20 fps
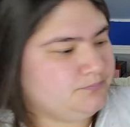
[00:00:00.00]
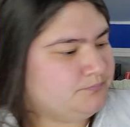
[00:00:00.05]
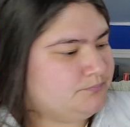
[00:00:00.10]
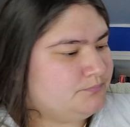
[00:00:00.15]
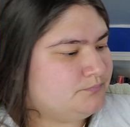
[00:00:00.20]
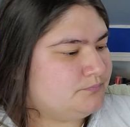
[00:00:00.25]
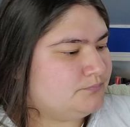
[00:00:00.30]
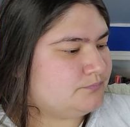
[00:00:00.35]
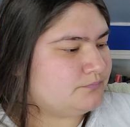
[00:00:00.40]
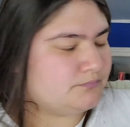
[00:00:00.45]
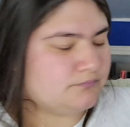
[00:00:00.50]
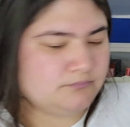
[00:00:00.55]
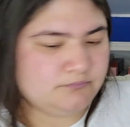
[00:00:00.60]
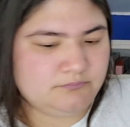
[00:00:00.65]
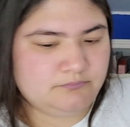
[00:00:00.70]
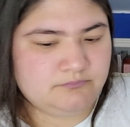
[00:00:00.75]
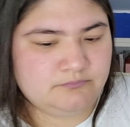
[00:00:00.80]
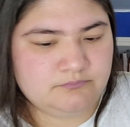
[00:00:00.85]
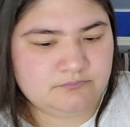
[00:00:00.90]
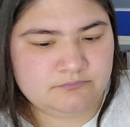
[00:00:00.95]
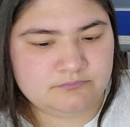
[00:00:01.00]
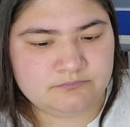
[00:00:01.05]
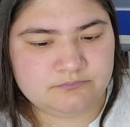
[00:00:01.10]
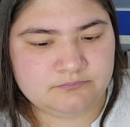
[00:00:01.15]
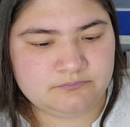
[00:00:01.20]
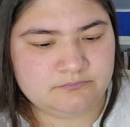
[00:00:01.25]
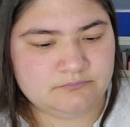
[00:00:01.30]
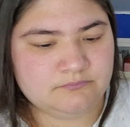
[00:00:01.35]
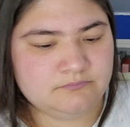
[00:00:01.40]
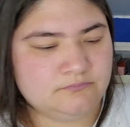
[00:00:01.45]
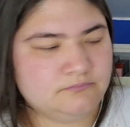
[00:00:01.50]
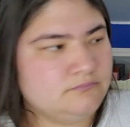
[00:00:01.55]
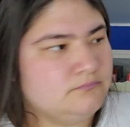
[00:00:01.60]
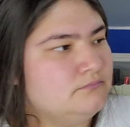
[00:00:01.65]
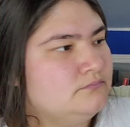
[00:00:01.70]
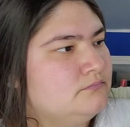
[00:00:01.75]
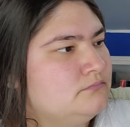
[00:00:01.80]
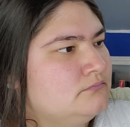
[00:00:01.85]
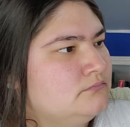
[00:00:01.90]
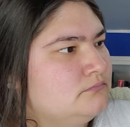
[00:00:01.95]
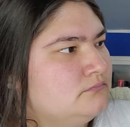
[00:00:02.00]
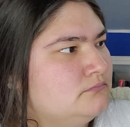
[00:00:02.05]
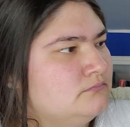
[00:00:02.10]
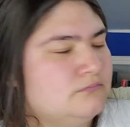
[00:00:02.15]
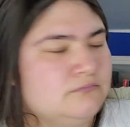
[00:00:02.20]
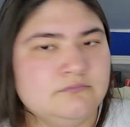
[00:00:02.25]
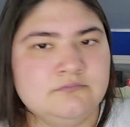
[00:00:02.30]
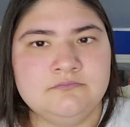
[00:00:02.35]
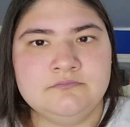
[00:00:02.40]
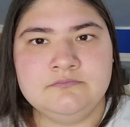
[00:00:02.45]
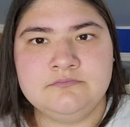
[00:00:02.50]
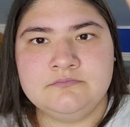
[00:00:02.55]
[no speech]